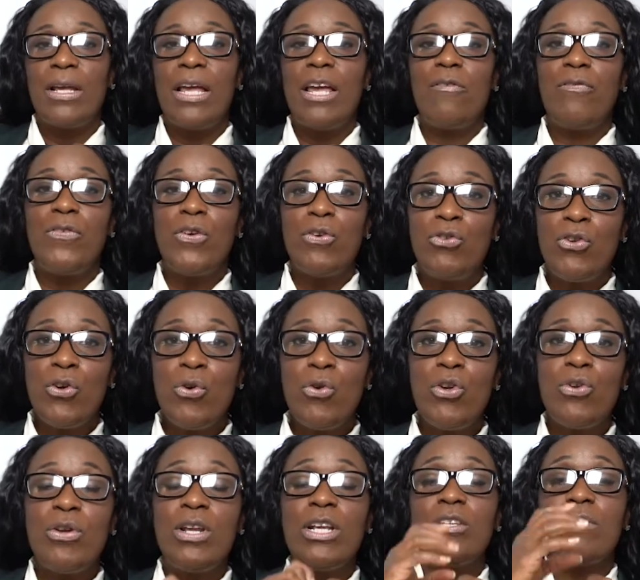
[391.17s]
If you do,
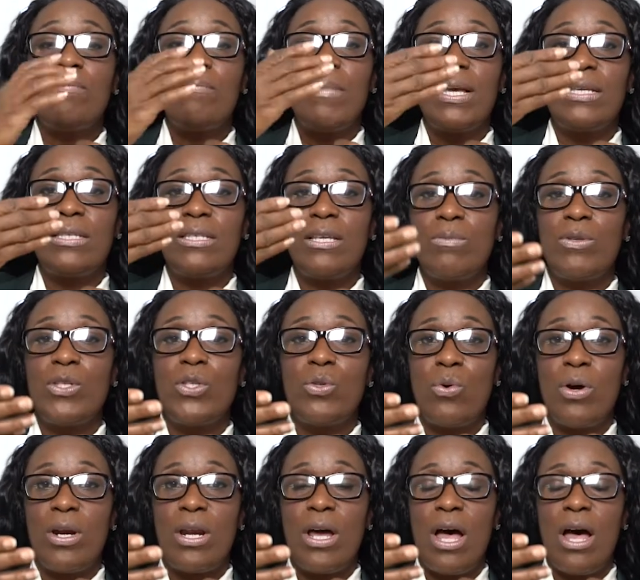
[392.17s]
you need to make some
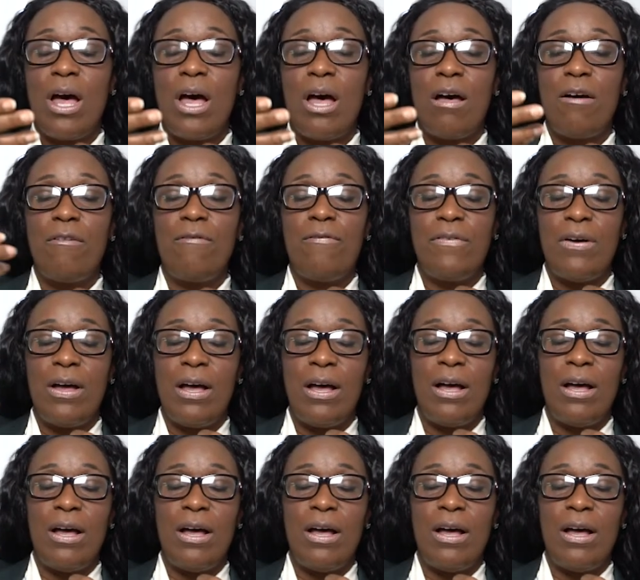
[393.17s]
sort of